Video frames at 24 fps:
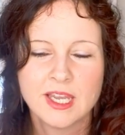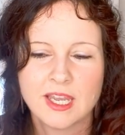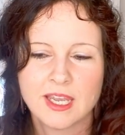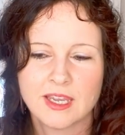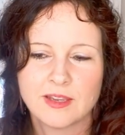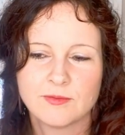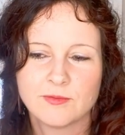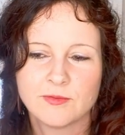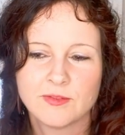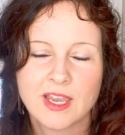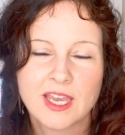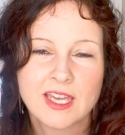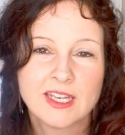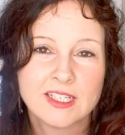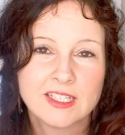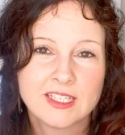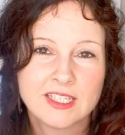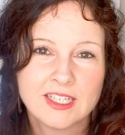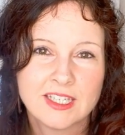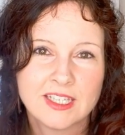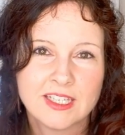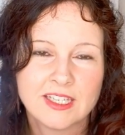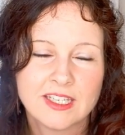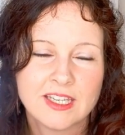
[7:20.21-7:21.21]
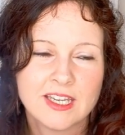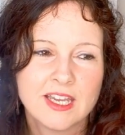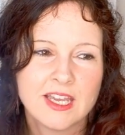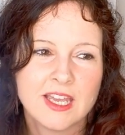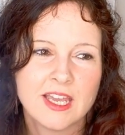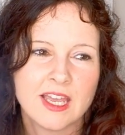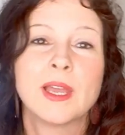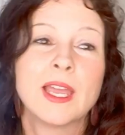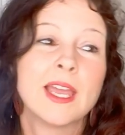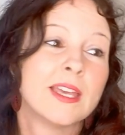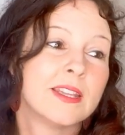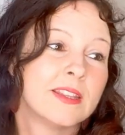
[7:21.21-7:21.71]
and vanity
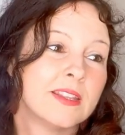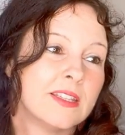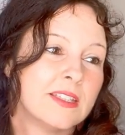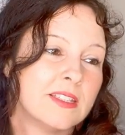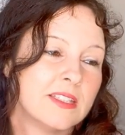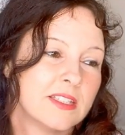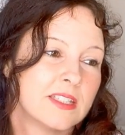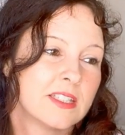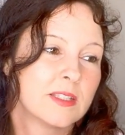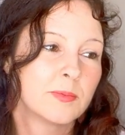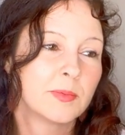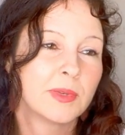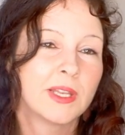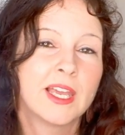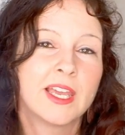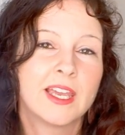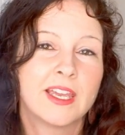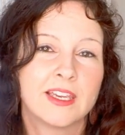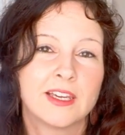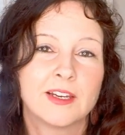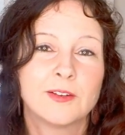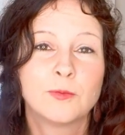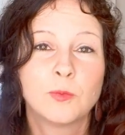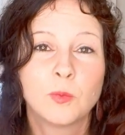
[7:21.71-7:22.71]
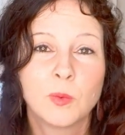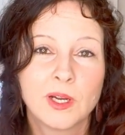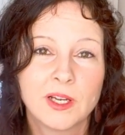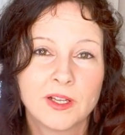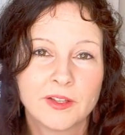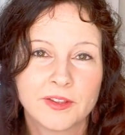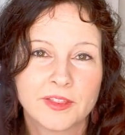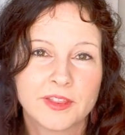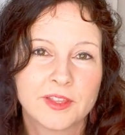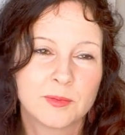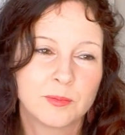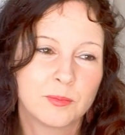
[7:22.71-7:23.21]
and the display of
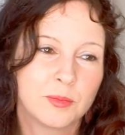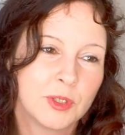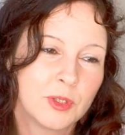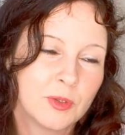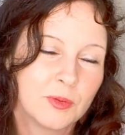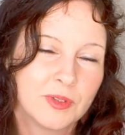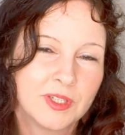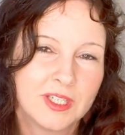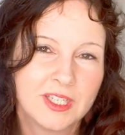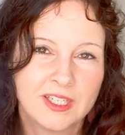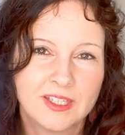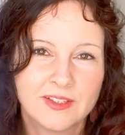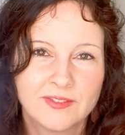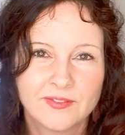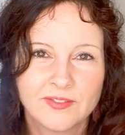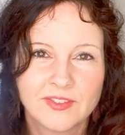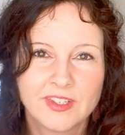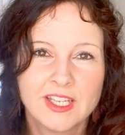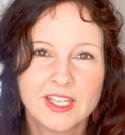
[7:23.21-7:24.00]
wealth and beauty